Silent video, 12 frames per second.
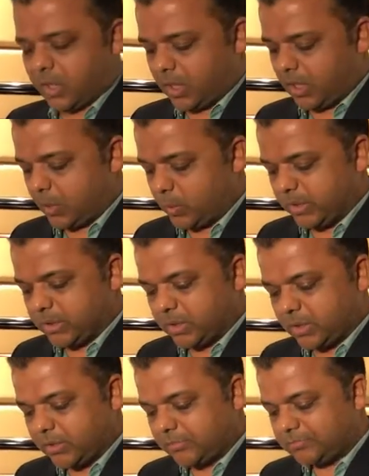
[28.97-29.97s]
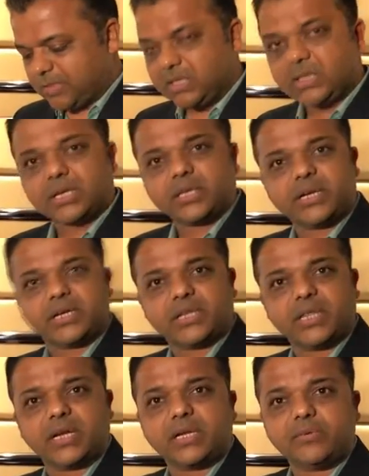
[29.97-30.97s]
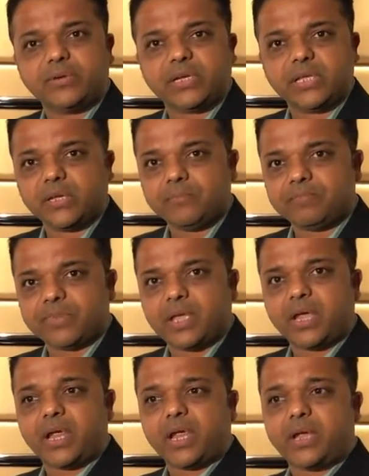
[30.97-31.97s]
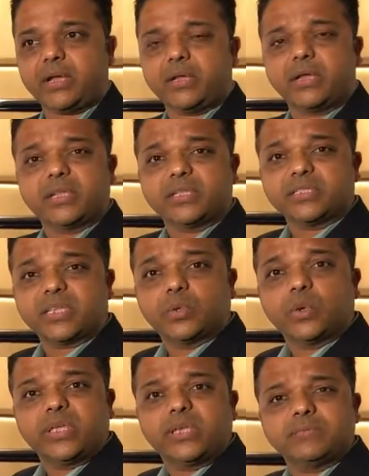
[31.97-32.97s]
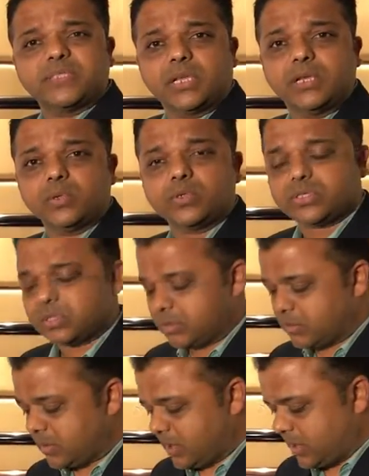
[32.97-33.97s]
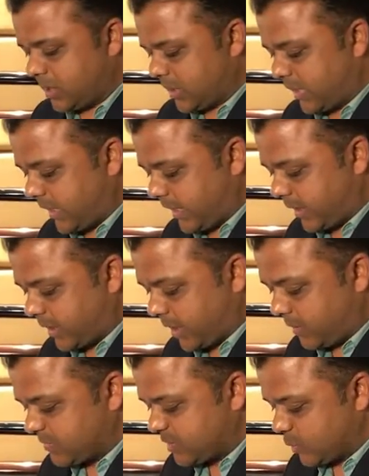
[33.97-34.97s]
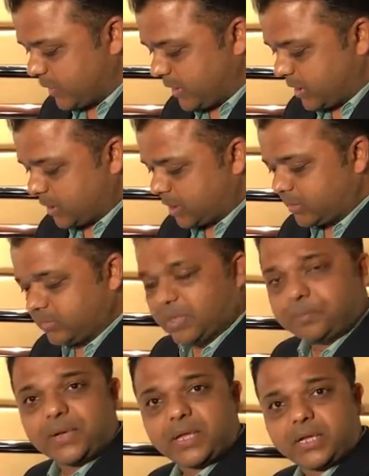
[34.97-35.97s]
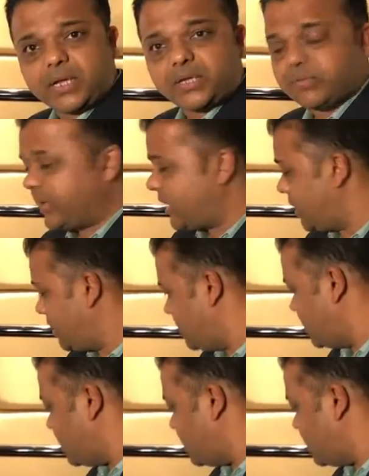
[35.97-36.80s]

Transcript: uh, with uh, Ethernet connectivity, and it is an O E M solution that comes with the plug gateway,